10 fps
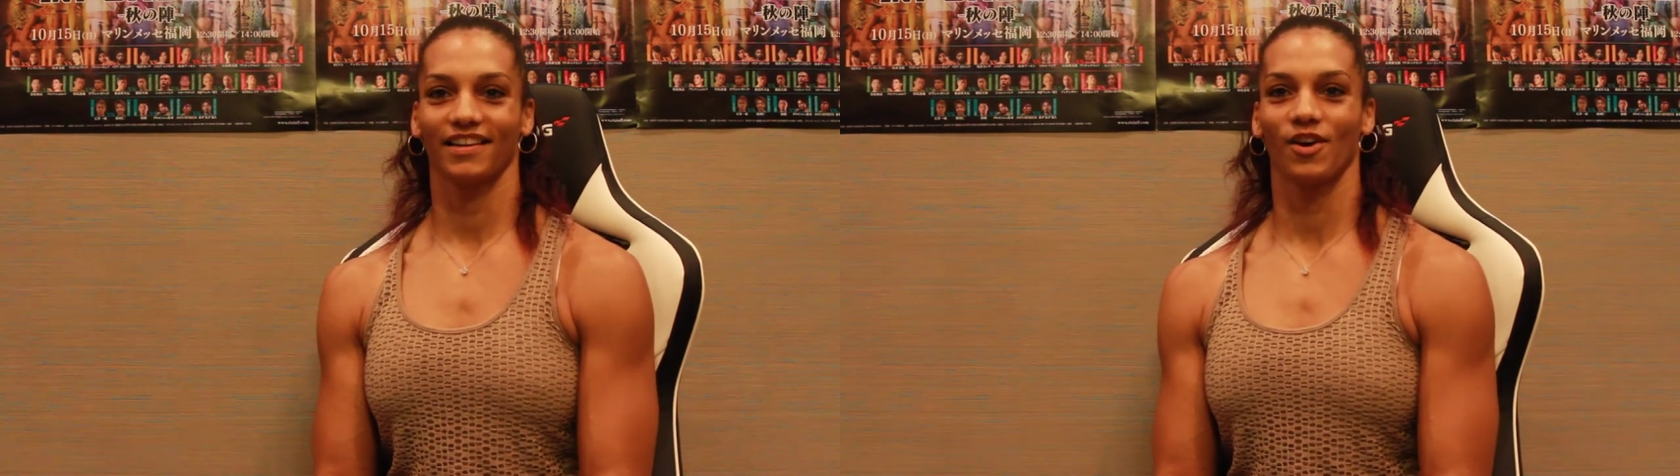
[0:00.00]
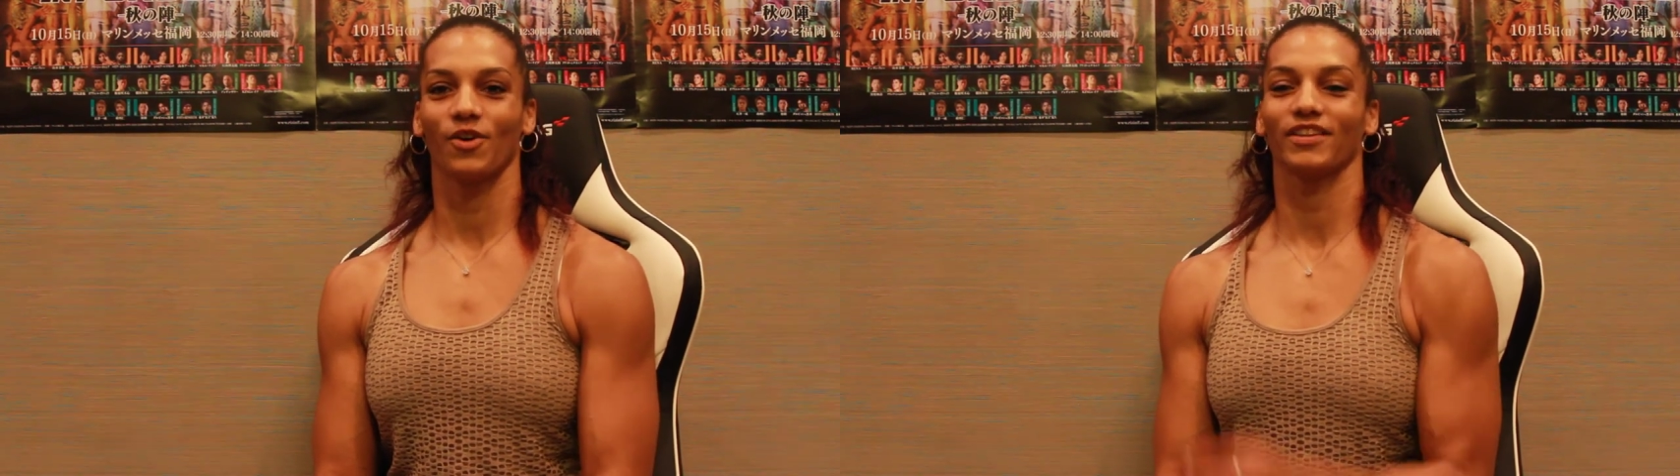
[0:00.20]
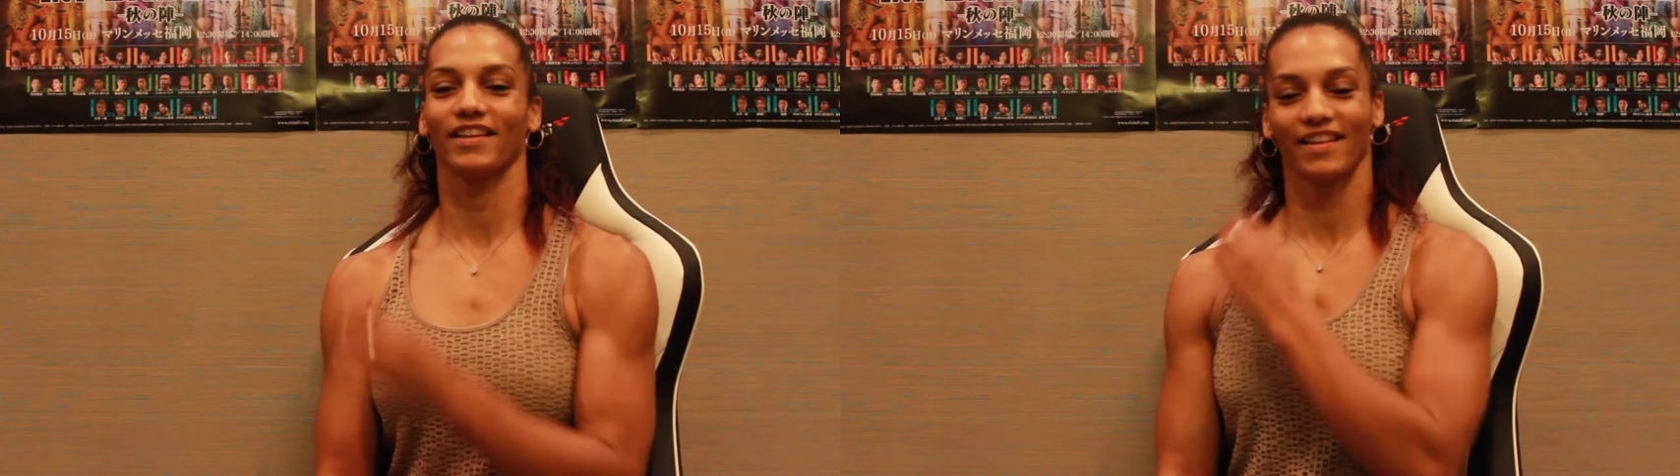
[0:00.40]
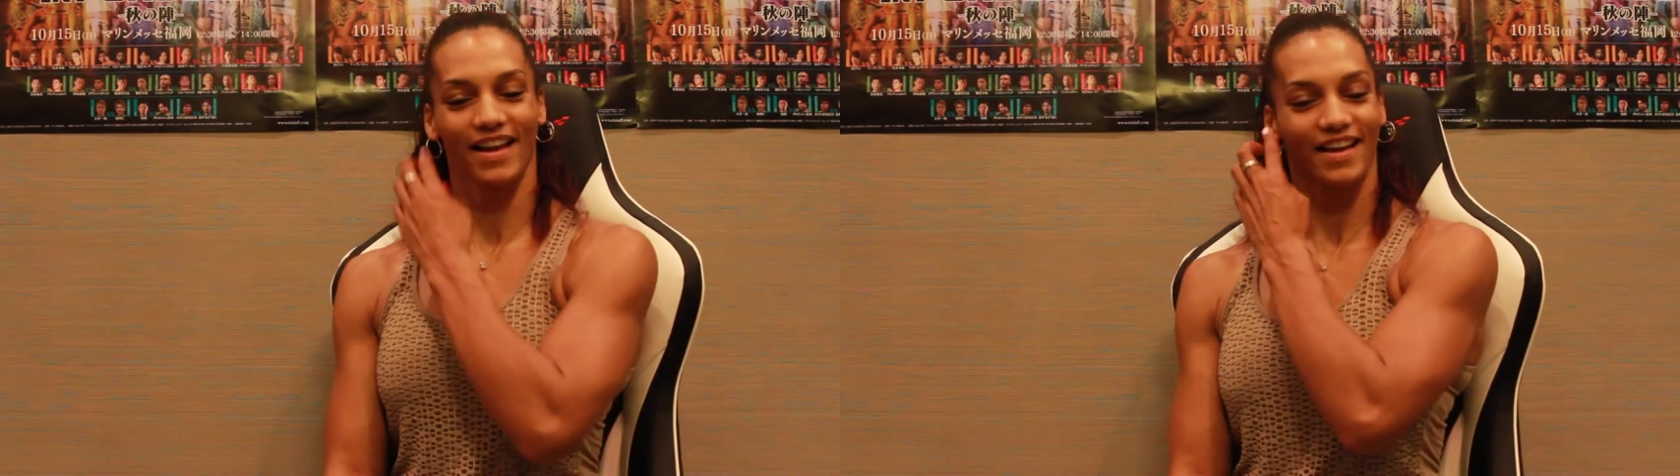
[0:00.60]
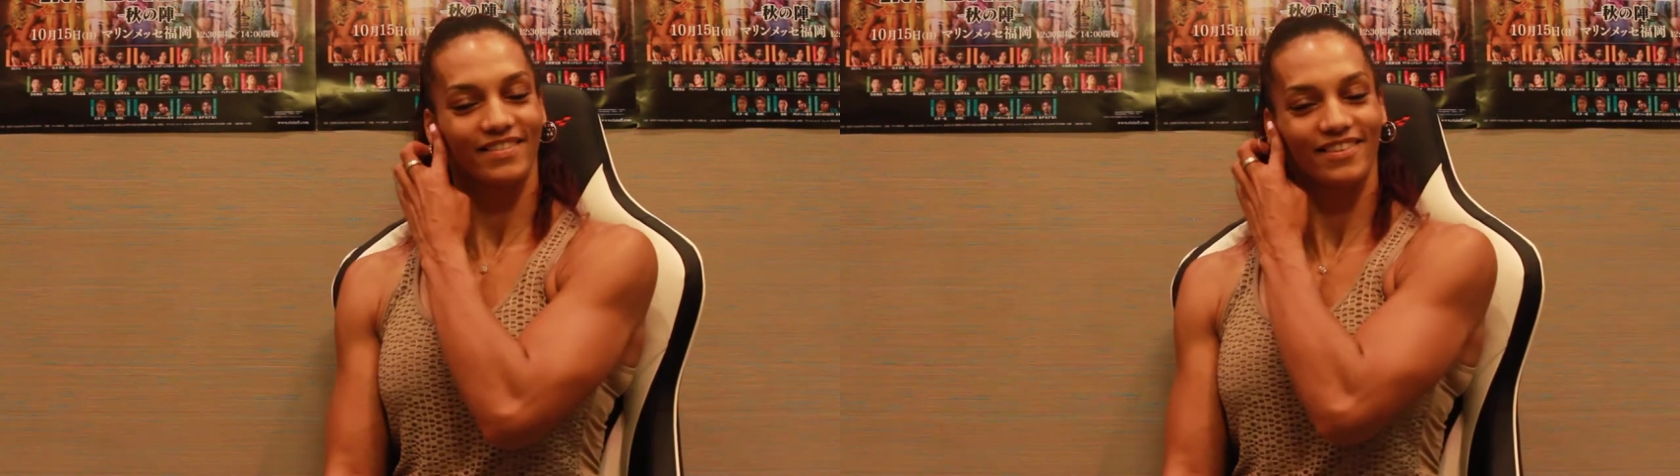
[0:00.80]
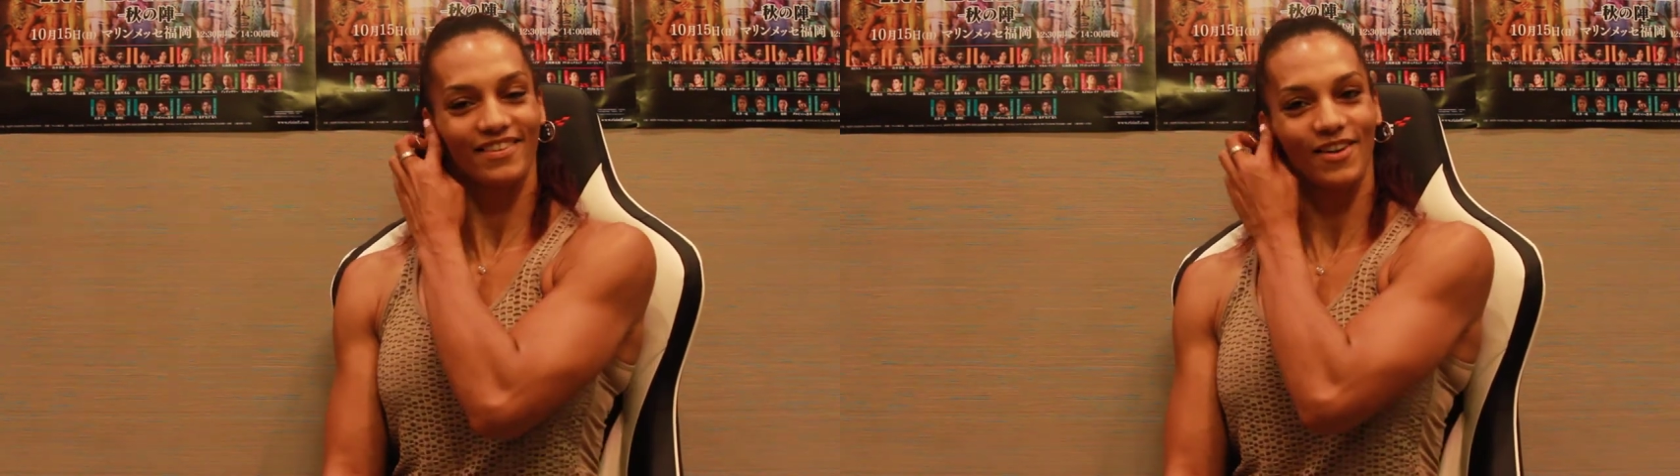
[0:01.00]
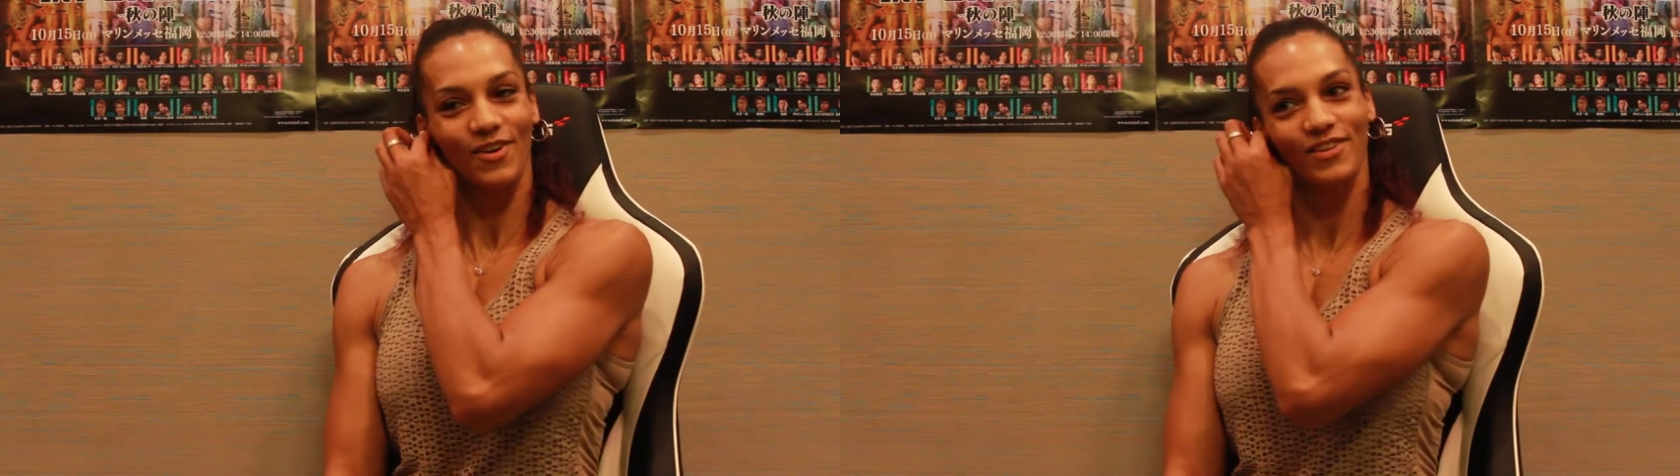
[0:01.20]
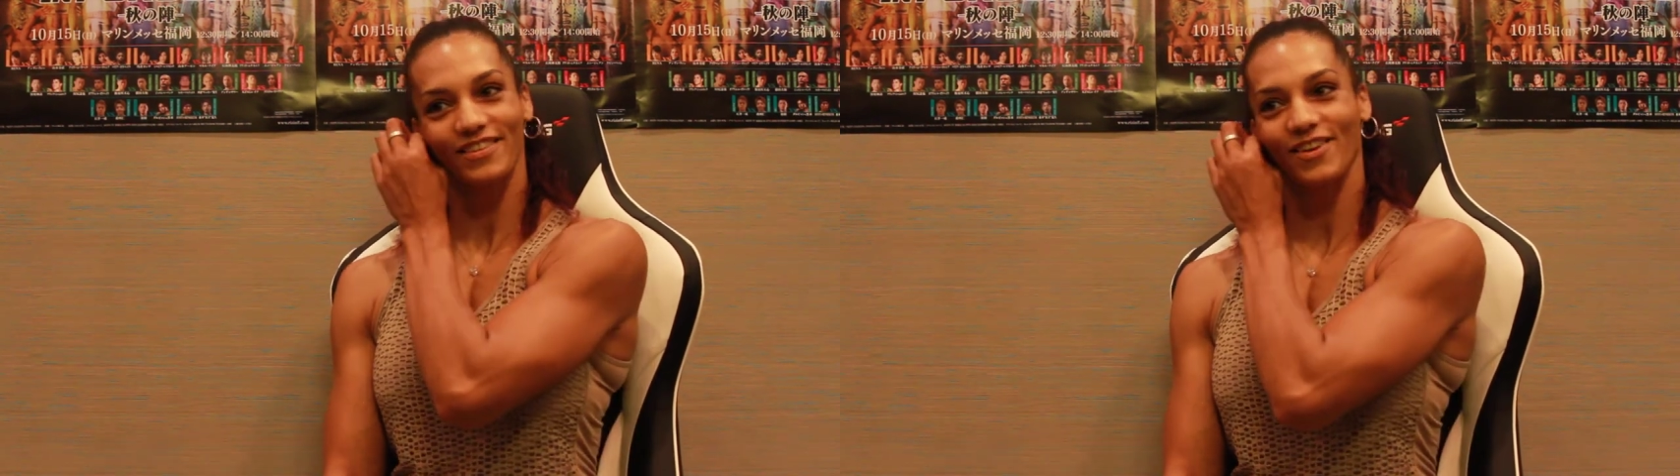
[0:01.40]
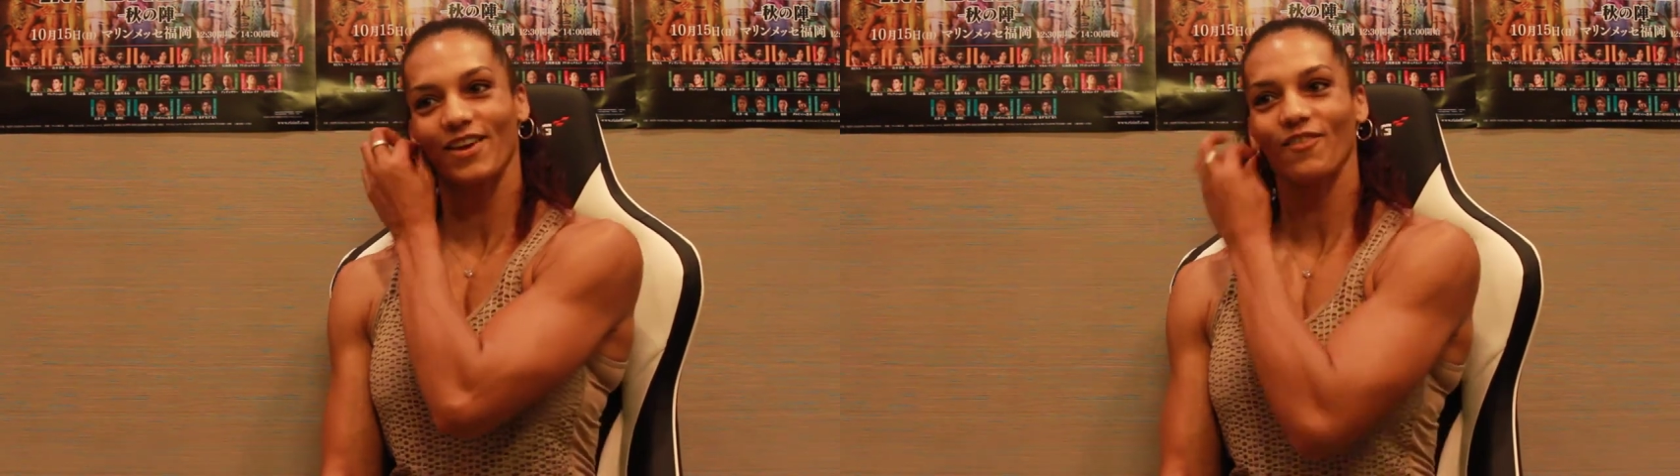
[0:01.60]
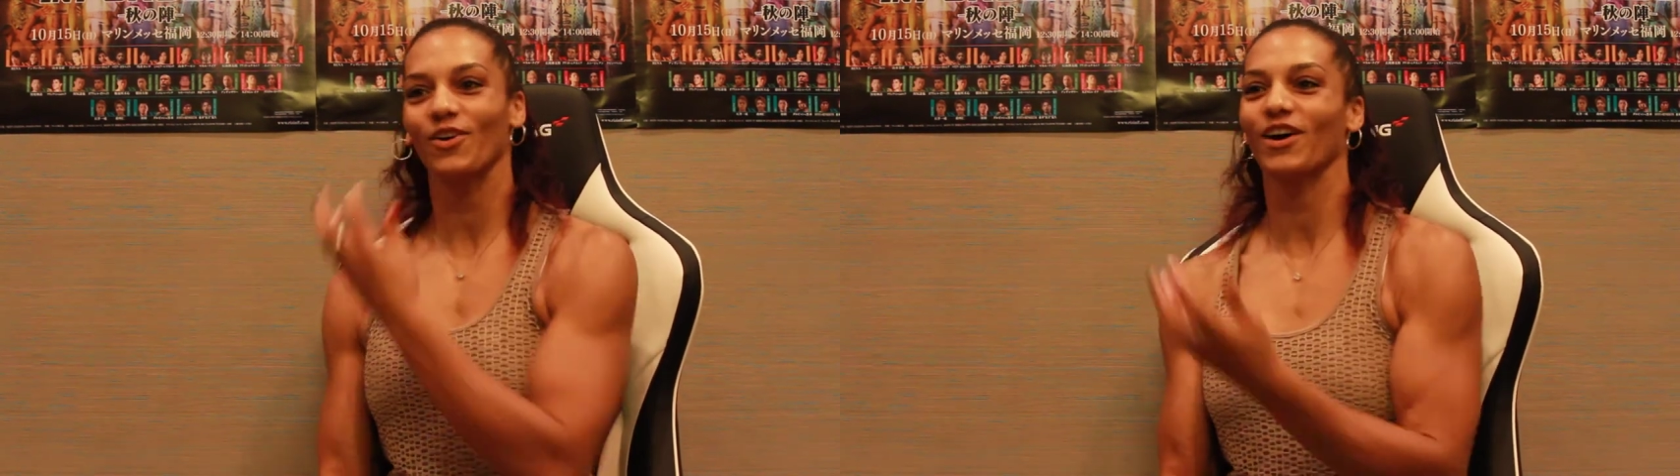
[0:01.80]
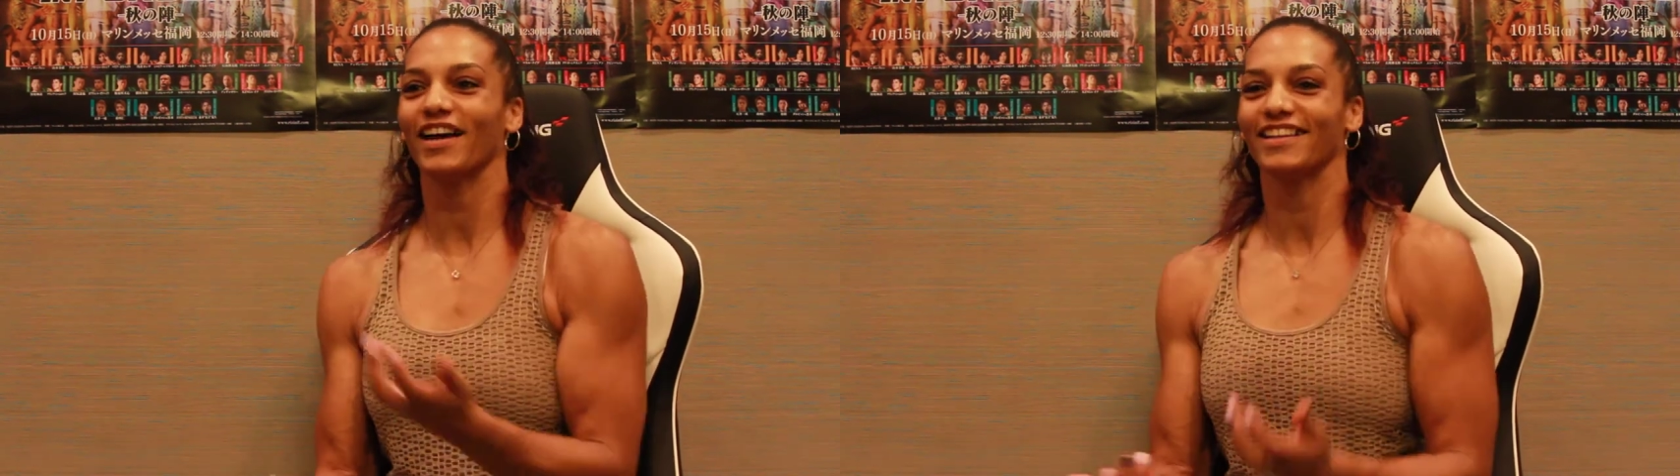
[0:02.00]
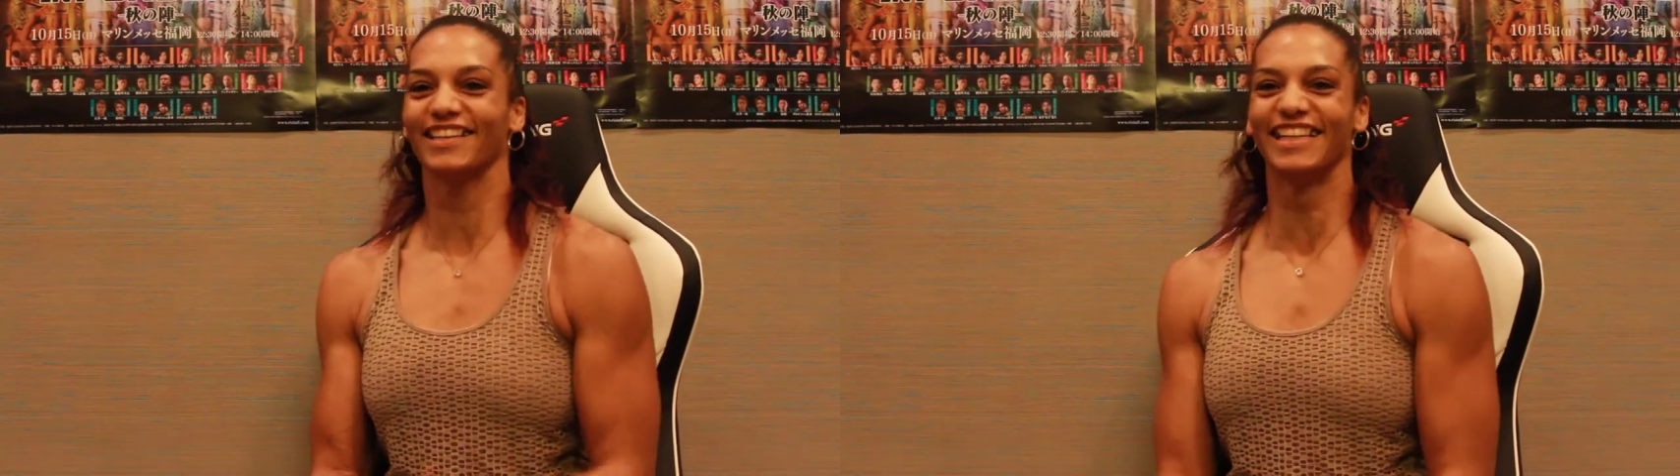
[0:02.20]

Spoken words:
Oh, yeah. So sorry. Well, I.